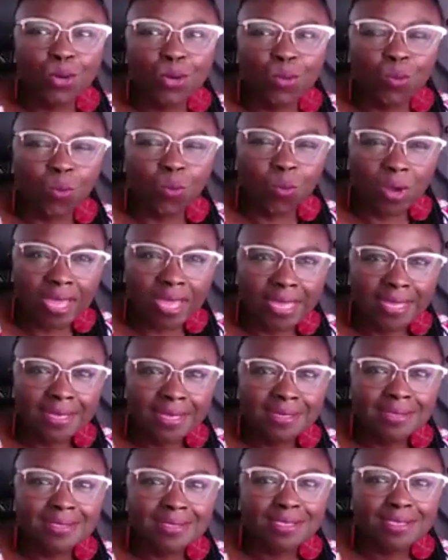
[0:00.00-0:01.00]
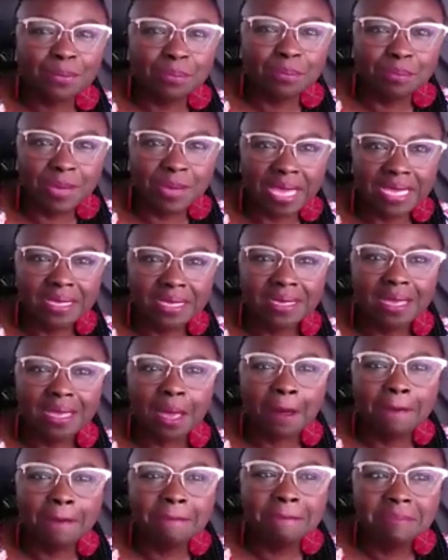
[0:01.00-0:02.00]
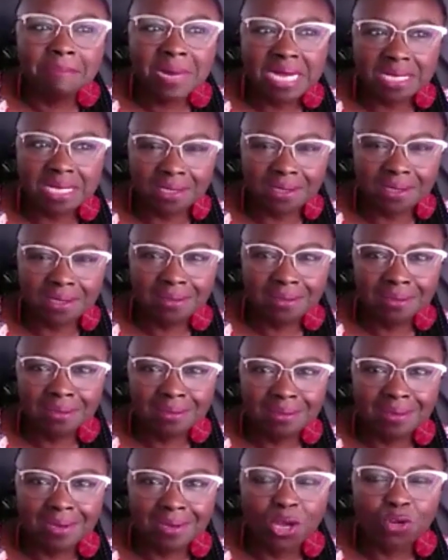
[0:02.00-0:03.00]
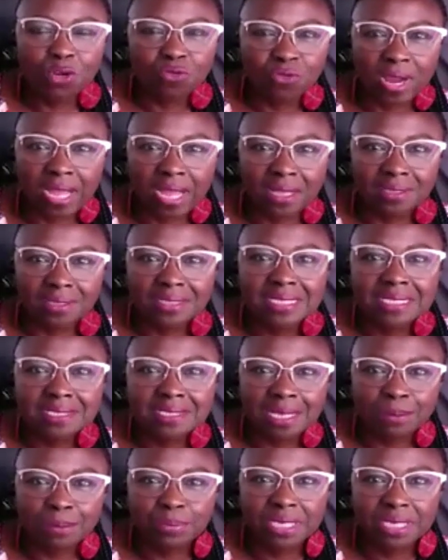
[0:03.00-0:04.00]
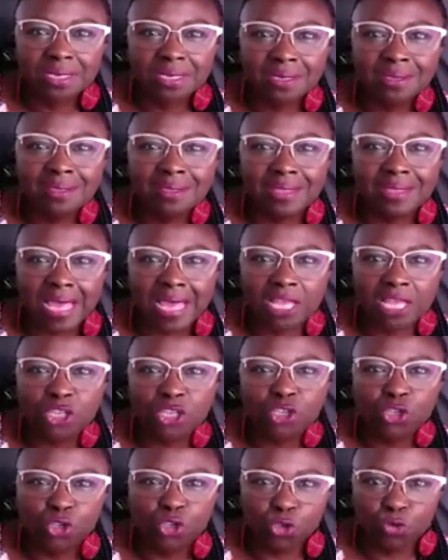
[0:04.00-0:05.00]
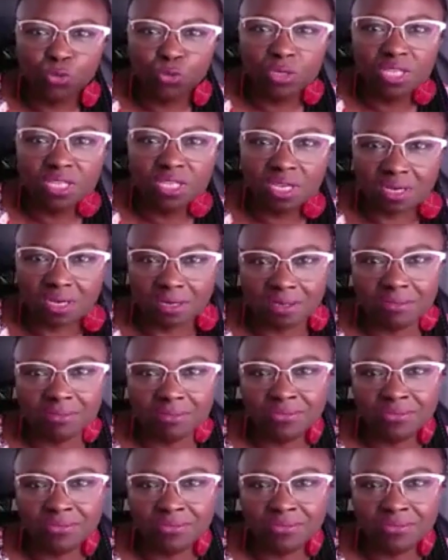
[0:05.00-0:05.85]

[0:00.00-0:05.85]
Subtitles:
a way to make money around something that you love